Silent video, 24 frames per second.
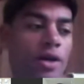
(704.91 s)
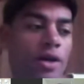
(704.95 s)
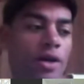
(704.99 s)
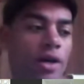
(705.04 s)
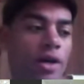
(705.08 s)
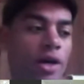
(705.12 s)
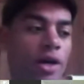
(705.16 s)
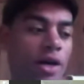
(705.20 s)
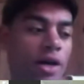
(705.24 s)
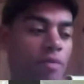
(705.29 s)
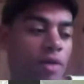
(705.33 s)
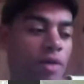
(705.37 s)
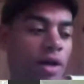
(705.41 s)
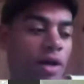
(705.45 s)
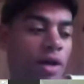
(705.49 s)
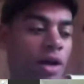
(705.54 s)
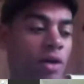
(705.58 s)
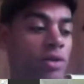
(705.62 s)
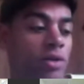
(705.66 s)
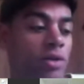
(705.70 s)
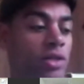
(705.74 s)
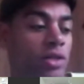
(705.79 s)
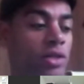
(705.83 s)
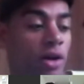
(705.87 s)
And
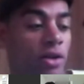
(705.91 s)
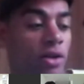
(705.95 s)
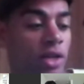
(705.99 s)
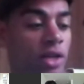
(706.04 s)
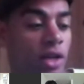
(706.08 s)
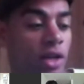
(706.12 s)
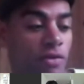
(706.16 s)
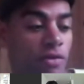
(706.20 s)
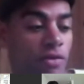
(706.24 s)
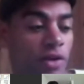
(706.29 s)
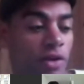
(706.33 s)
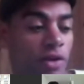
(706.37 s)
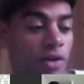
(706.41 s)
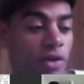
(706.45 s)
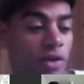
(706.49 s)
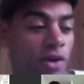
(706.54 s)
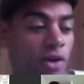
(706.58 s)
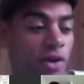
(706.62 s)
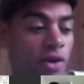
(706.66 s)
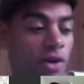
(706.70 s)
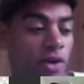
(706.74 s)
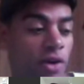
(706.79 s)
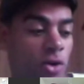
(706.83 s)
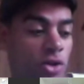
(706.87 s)
I would definitely
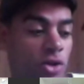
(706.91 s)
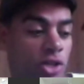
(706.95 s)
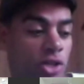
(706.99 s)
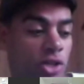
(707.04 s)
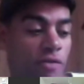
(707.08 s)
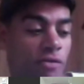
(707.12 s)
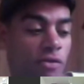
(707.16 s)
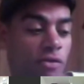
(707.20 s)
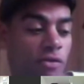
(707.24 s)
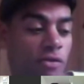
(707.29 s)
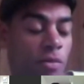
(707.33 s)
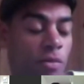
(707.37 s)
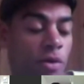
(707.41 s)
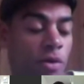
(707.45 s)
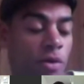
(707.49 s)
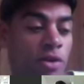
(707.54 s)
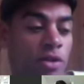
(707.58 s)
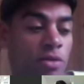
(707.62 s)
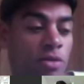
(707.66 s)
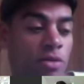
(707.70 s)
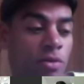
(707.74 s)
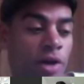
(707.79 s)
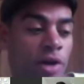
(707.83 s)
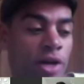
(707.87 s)
recommend watching that for a bit of
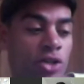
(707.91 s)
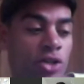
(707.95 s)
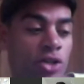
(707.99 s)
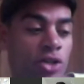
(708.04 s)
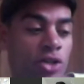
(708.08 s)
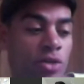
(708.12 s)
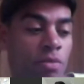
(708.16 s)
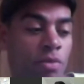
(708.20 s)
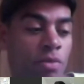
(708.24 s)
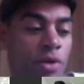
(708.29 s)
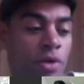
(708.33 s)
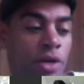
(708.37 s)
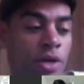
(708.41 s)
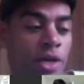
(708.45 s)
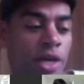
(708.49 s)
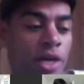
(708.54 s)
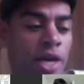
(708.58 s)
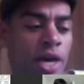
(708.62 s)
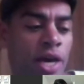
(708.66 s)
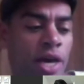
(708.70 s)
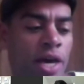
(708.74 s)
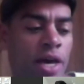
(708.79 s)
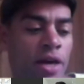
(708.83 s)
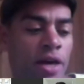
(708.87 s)
inspiration. But
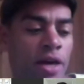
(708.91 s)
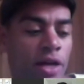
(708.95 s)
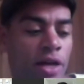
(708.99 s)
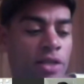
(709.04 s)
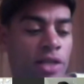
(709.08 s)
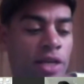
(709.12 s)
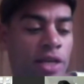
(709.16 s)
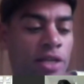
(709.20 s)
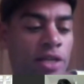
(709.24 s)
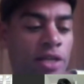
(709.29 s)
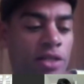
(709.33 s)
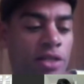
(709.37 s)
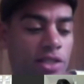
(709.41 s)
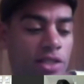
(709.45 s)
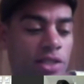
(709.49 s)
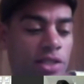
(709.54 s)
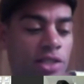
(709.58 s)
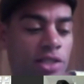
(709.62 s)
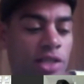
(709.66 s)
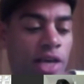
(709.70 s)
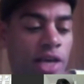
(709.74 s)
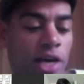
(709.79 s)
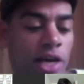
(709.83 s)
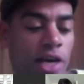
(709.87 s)
yeah, I'd say this
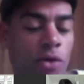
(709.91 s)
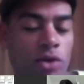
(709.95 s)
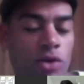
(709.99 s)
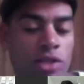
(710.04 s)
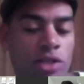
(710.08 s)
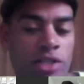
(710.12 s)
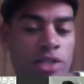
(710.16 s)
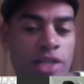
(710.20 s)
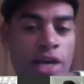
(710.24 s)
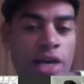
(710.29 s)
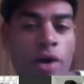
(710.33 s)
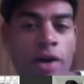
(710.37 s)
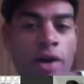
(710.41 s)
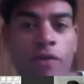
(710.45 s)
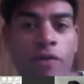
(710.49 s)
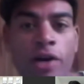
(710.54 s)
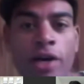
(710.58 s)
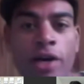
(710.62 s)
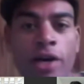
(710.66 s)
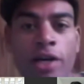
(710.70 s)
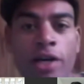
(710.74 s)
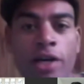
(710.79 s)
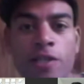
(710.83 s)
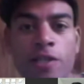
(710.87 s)
segue
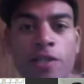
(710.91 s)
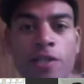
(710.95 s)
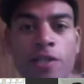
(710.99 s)
first.